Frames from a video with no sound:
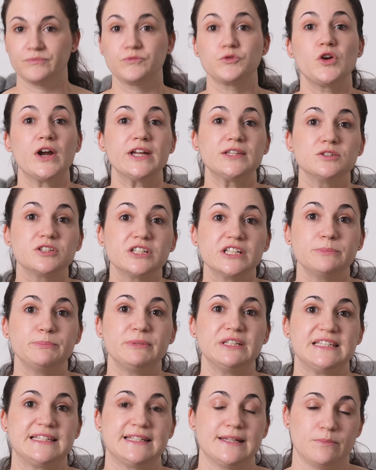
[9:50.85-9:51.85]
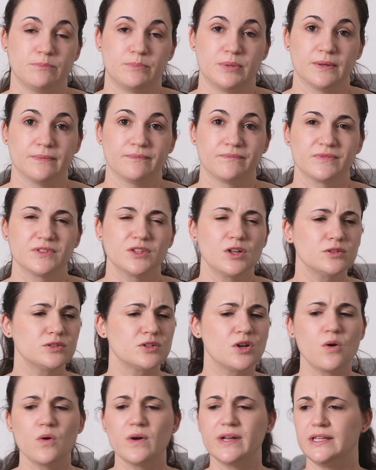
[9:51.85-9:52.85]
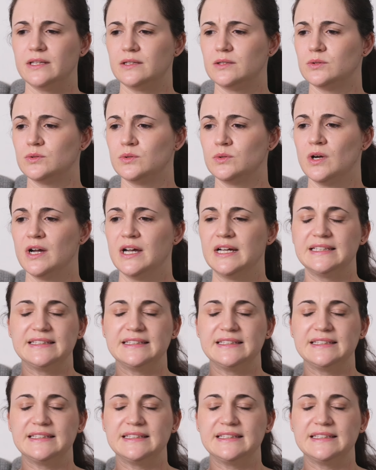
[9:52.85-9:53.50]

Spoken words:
Try to keep it simple. Don't go into